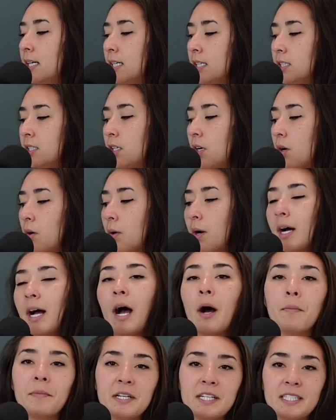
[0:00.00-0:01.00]
So,
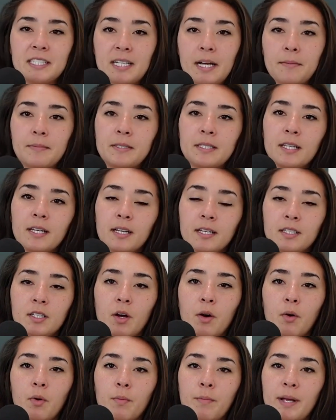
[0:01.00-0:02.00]
how many steps?
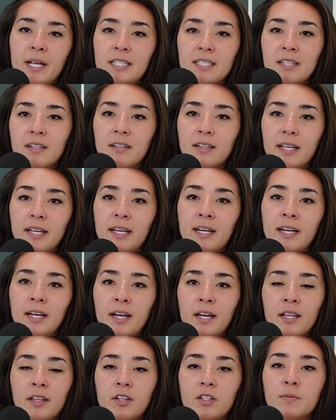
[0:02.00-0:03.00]
So, basically,
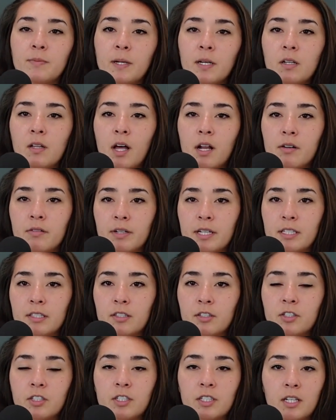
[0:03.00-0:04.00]
there's been a lot of
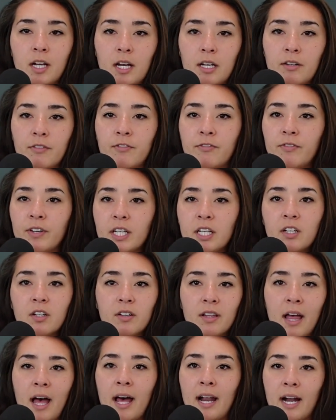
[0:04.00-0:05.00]
research to kind of
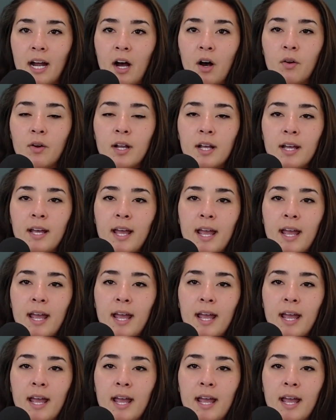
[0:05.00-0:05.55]
figure that out.